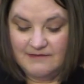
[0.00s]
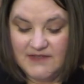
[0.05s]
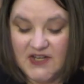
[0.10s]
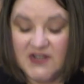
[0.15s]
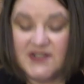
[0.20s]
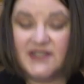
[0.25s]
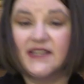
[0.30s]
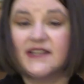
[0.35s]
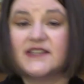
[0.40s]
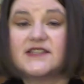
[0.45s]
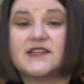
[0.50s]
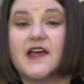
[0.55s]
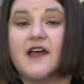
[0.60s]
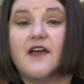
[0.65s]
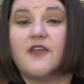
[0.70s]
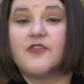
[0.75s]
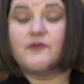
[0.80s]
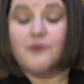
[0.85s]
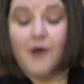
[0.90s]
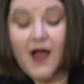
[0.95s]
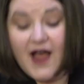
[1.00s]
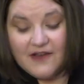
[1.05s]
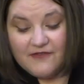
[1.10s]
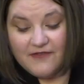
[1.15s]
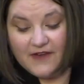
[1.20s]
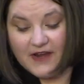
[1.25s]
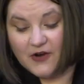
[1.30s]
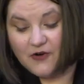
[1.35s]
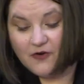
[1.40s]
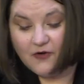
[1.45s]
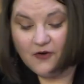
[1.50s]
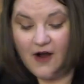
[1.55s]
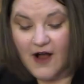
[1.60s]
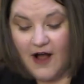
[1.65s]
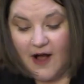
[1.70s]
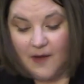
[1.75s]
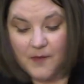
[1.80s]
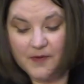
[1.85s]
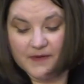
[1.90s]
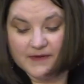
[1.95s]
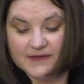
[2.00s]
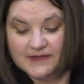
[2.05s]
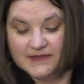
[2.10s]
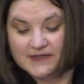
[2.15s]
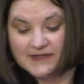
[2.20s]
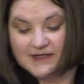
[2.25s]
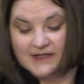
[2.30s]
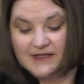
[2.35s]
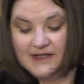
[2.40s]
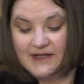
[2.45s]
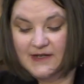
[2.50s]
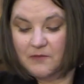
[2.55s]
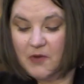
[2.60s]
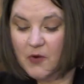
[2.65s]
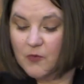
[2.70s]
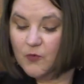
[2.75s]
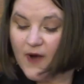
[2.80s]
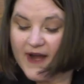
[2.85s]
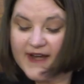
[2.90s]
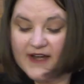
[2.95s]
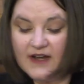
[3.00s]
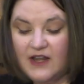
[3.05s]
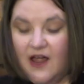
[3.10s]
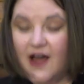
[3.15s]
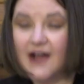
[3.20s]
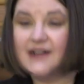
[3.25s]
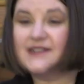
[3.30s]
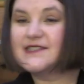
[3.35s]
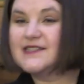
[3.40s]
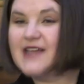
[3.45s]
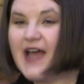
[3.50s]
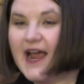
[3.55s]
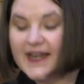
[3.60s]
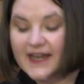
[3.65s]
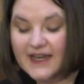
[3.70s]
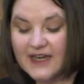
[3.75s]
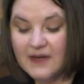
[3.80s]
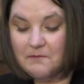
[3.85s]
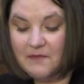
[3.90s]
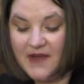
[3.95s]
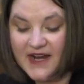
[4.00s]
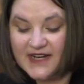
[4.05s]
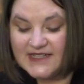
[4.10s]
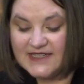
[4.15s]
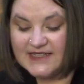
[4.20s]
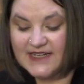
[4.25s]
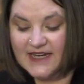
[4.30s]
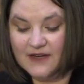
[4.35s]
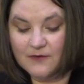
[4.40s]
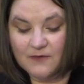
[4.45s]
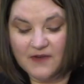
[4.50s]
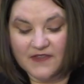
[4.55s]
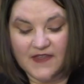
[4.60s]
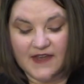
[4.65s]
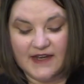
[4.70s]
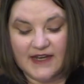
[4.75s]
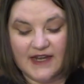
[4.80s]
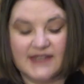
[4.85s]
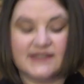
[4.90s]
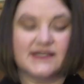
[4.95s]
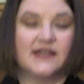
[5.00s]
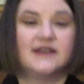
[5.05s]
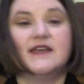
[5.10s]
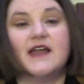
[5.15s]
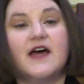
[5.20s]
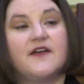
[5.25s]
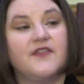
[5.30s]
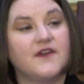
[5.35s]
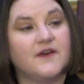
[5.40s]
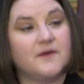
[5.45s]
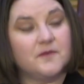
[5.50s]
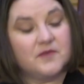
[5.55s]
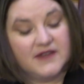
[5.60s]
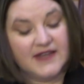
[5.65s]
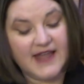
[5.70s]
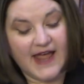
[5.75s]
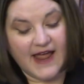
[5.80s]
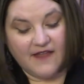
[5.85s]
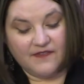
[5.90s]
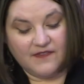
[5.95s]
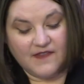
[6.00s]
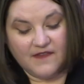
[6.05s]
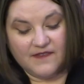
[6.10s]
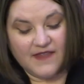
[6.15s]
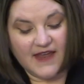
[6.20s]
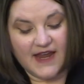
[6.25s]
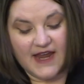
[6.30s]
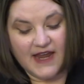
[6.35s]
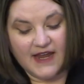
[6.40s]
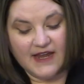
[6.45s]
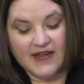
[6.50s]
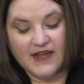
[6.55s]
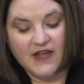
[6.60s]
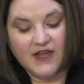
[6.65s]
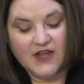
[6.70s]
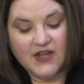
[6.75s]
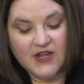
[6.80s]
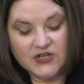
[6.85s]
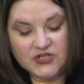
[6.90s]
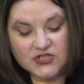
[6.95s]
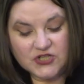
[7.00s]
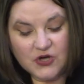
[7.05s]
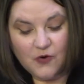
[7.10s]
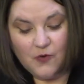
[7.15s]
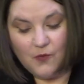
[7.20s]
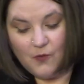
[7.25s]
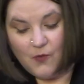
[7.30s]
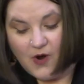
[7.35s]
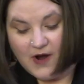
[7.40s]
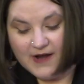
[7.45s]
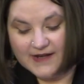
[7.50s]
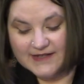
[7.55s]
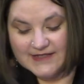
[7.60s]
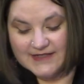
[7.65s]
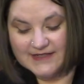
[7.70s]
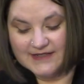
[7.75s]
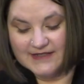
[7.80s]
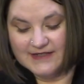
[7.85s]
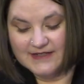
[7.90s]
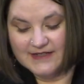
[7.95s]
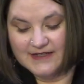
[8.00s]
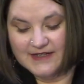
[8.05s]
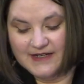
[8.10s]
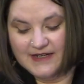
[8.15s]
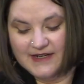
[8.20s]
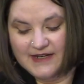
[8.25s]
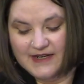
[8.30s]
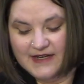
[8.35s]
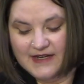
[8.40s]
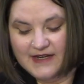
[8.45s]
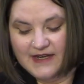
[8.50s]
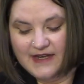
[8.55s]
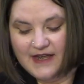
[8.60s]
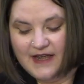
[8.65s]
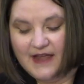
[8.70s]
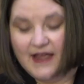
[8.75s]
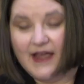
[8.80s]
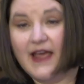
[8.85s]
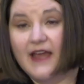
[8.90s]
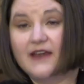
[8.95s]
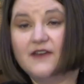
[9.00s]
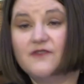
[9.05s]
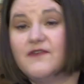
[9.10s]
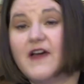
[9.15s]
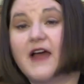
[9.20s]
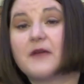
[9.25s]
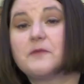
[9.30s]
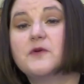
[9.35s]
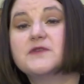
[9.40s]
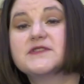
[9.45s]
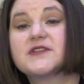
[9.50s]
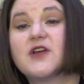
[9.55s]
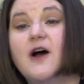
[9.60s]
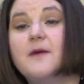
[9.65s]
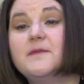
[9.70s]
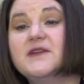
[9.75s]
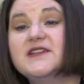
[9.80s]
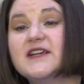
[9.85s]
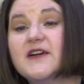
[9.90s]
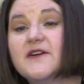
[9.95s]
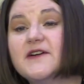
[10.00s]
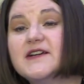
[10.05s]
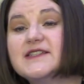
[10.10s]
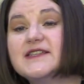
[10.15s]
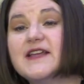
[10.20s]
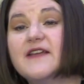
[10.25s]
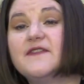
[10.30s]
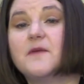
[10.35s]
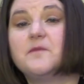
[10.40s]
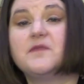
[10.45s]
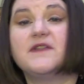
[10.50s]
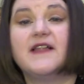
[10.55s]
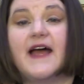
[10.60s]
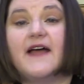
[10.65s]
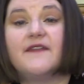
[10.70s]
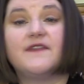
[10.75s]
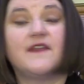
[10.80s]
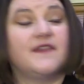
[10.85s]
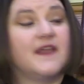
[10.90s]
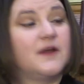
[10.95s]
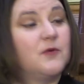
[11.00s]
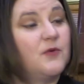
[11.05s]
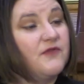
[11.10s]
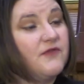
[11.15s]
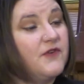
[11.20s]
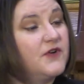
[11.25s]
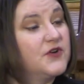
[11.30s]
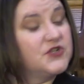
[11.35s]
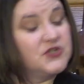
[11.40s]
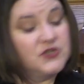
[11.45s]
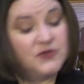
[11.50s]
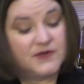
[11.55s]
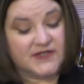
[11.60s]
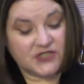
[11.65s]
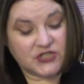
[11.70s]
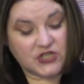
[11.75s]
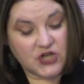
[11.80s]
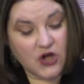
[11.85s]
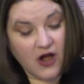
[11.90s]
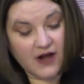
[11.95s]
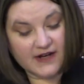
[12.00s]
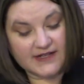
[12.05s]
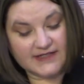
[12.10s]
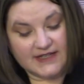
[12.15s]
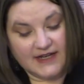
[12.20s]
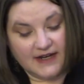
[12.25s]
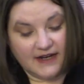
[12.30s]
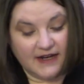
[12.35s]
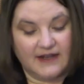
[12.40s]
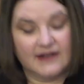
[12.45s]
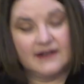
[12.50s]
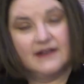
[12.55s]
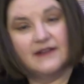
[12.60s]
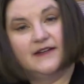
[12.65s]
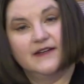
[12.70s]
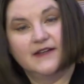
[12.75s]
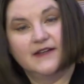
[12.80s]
There's this thriving crop, but right alongside it and mixed in with it is another plant that they don't want. And in fact, most commentaries said the plant that they referred to is toxic.